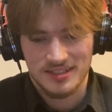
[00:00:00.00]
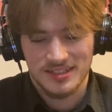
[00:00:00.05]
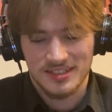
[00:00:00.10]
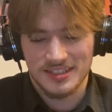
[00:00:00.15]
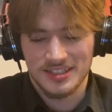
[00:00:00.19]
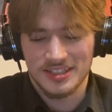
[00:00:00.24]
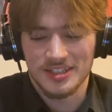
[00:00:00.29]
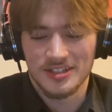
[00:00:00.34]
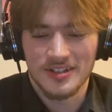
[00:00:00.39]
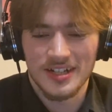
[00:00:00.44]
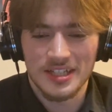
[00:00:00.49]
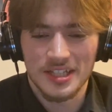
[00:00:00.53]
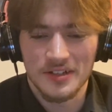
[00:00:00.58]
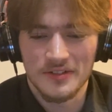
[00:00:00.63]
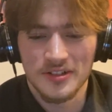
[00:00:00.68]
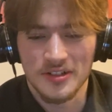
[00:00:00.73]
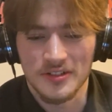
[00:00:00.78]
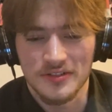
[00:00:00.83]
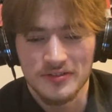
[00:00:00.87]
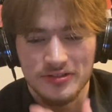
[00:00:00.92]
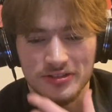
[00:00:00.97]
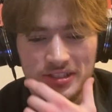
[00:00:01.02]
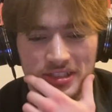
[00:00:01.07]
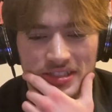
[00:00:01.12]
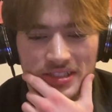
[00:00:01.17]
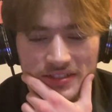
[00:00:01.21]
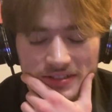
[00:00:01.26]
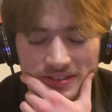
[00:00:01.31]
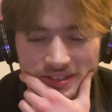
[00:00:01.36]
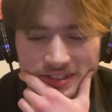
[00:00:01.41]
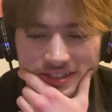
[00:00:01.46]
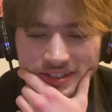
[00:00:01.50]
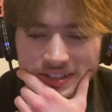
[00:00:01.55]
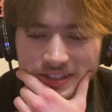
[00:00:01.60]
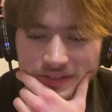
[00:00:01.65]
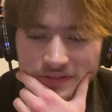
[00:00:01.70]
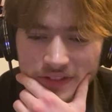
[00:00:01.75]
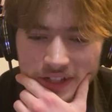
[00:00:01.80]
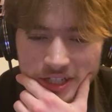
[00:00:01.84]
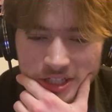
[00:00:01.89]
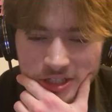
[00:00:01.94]
Yo, I love her freaking
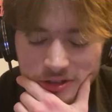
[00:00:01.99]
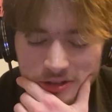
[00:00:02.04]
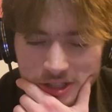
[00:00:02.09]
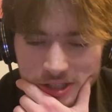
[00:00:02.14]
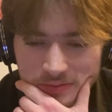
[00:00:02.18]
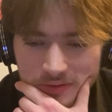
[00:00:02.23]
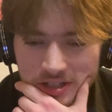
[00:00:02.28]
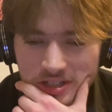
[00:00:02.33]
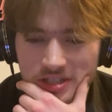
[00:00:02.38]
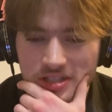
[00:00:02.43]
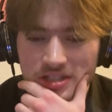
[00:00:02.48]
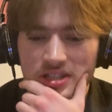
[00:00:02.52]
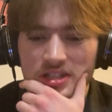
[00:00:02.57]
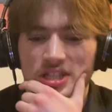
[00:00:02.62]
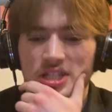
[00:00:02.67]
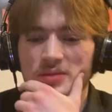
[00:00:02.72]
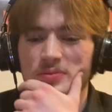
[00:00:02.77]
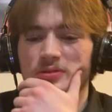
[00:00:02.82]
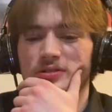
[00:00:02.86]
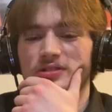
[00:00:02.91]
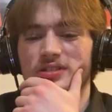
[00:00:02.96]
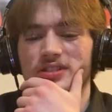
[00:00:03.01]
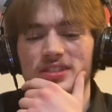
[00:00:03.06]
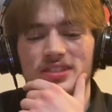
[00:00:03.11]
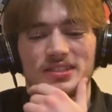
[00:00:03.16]
facial expressions in this part.